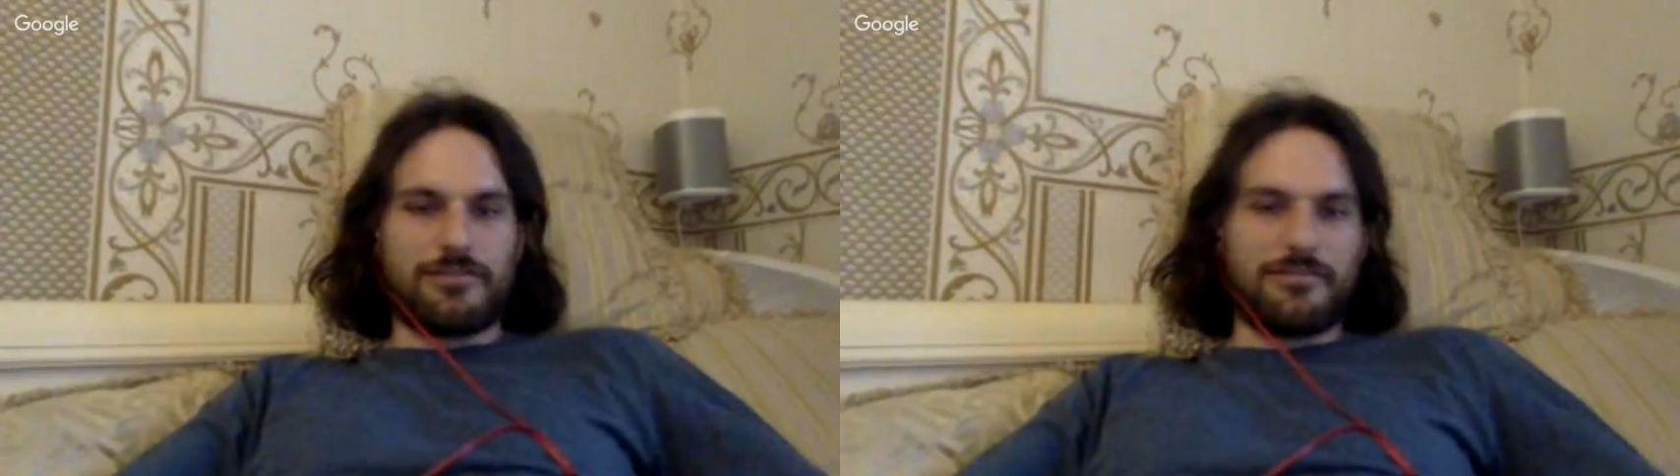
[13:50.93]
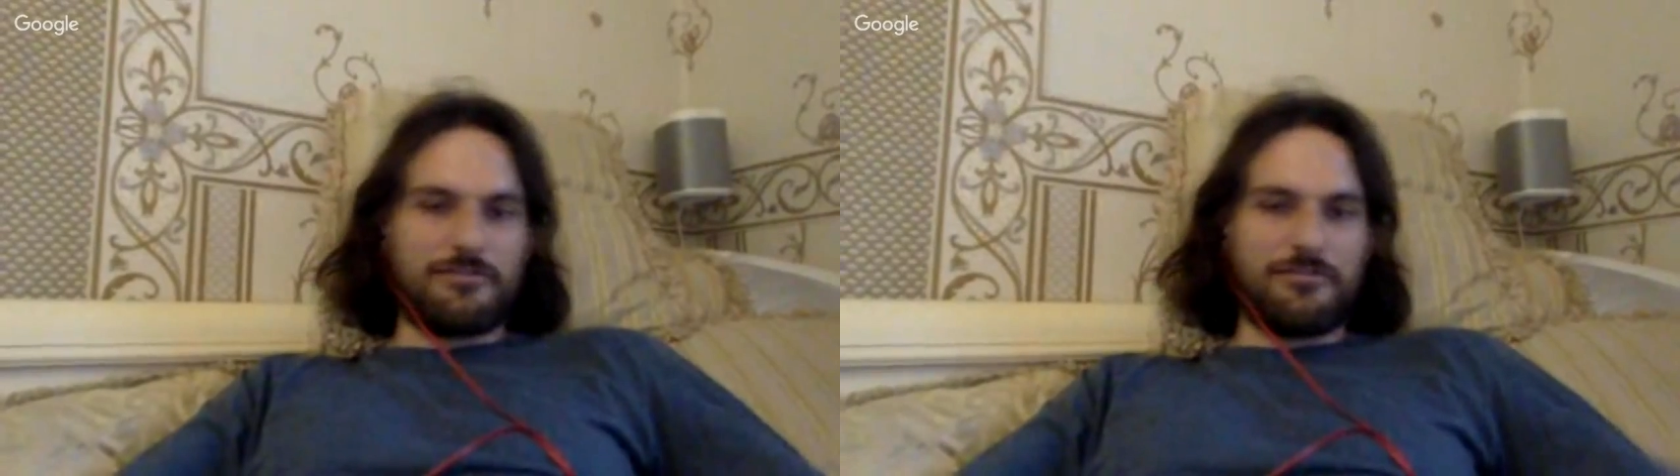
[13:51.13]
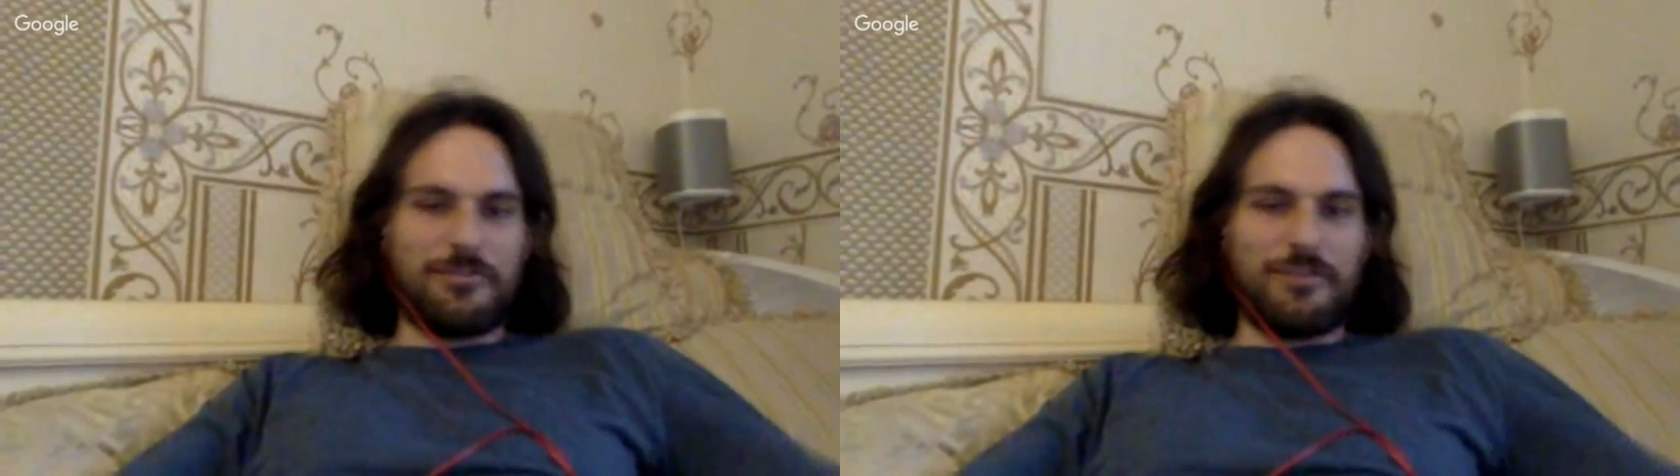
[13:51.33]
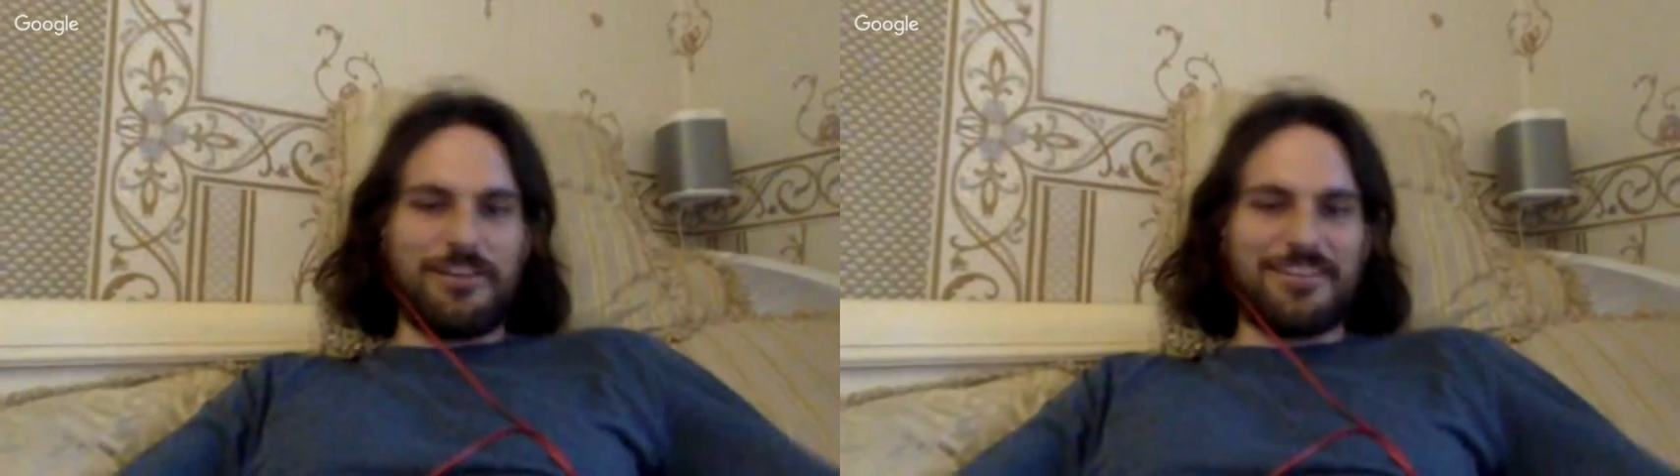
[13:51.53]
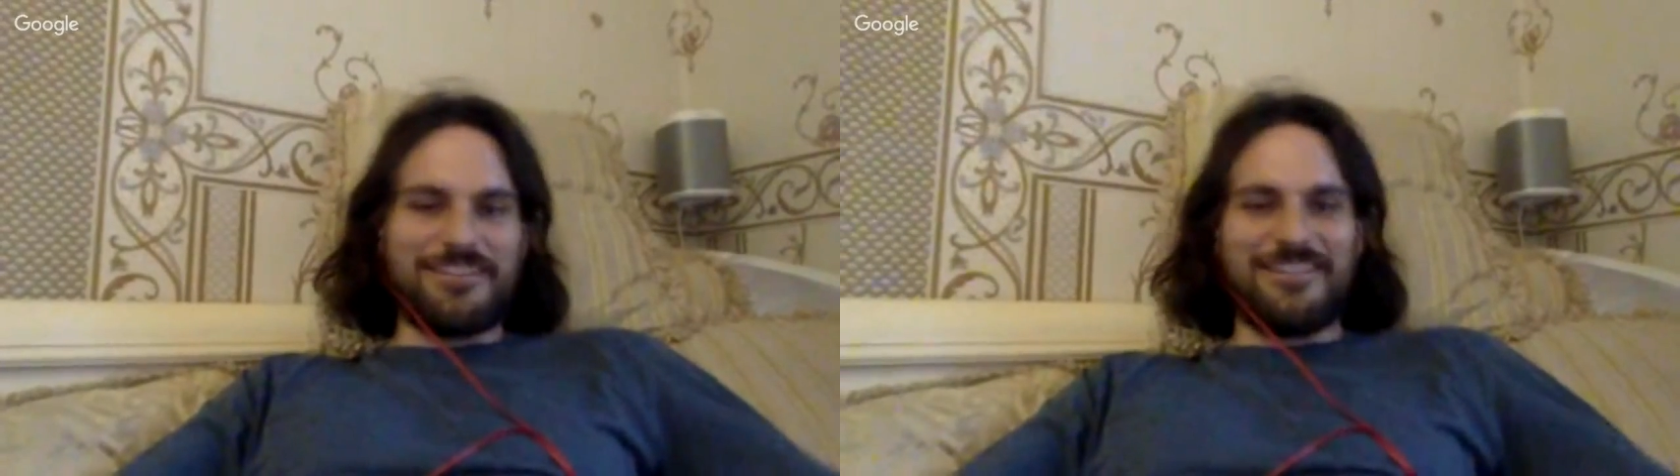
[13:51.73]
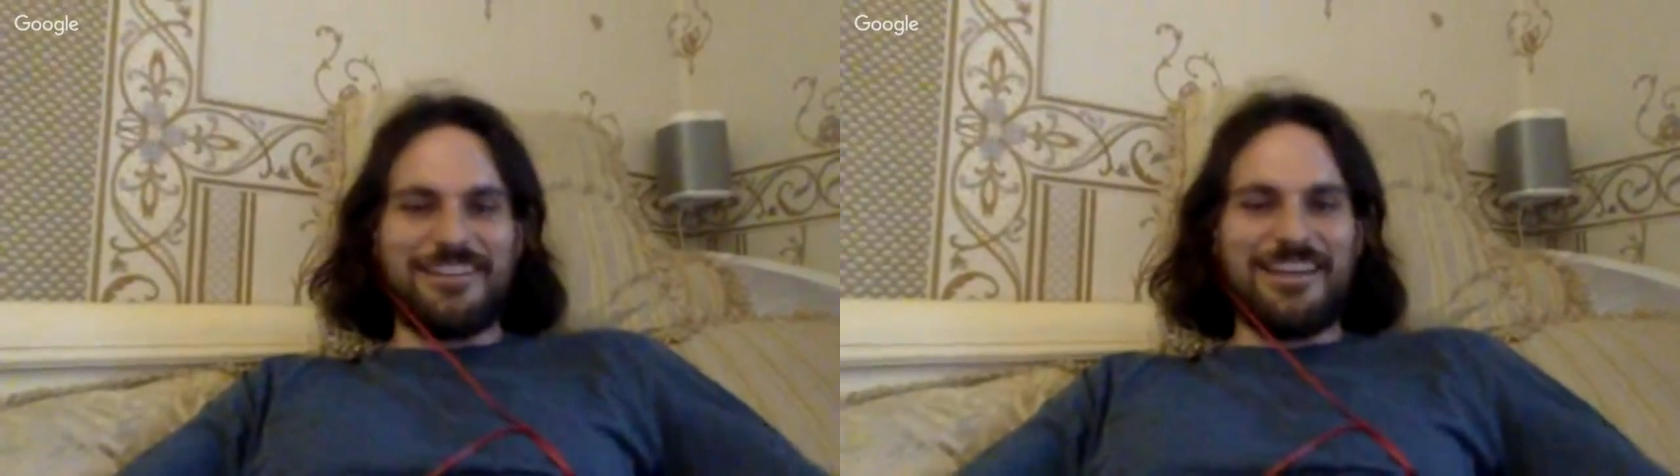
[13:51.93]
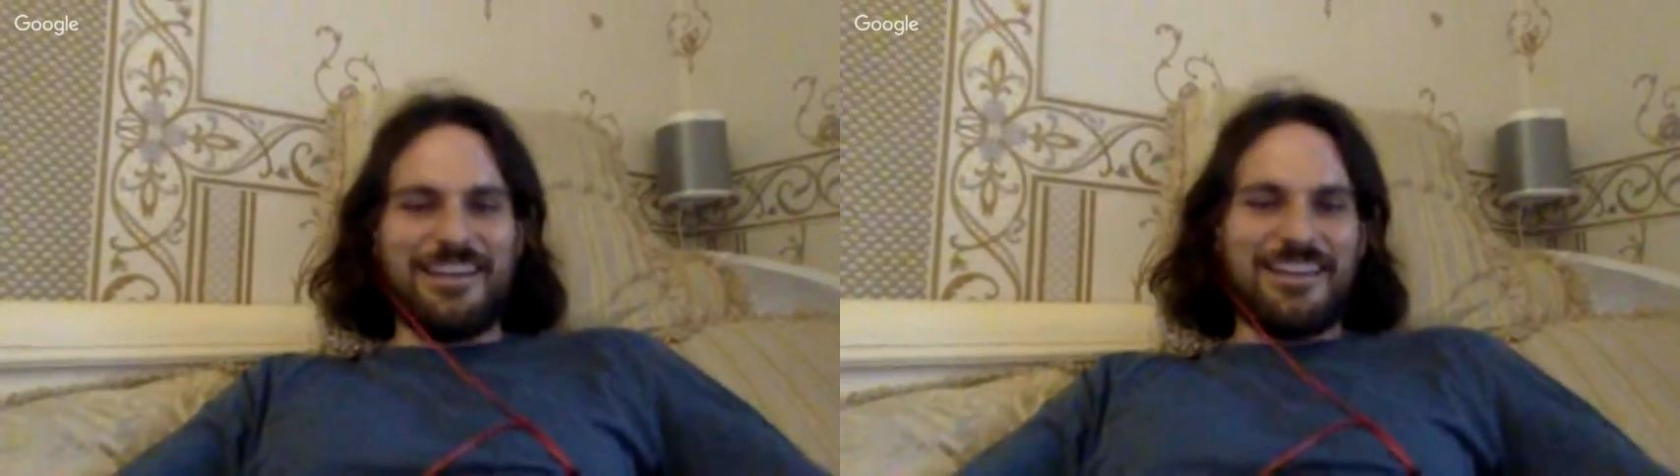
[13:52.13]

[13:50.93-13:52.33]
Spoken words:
and different bars and